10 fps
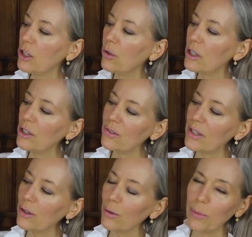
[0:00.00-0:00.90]
You can use
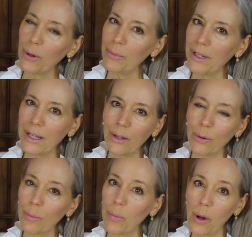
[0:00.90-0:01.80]
either permanent ink
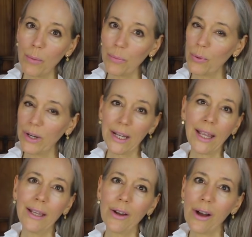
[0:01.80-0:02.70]
or ballpoint
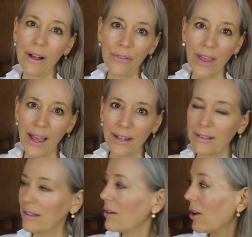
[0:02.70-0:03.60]
ink on that
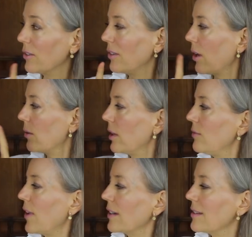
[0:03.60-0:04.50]
also. In
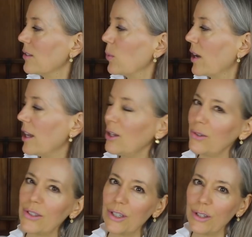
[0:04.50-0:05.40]
fact, it's what I
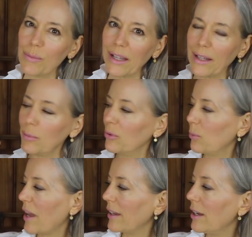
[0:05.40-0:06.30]
use to do my
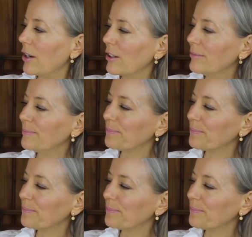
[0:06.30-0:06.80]
labels back here.